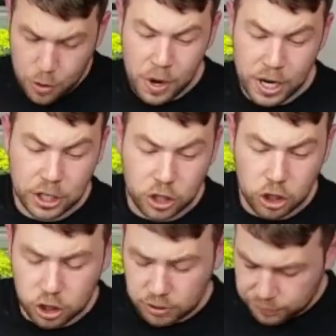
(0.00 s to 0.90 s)
We're going to
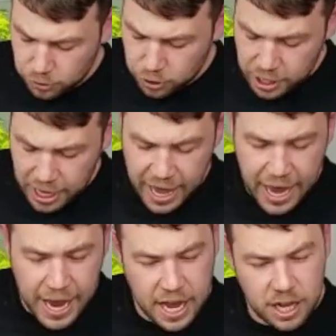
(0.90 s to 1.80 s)
go for
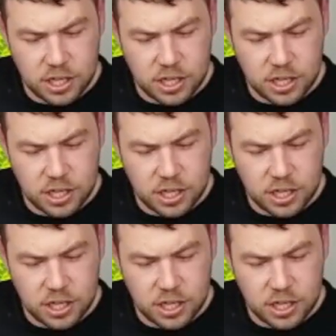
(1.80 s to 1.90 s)
a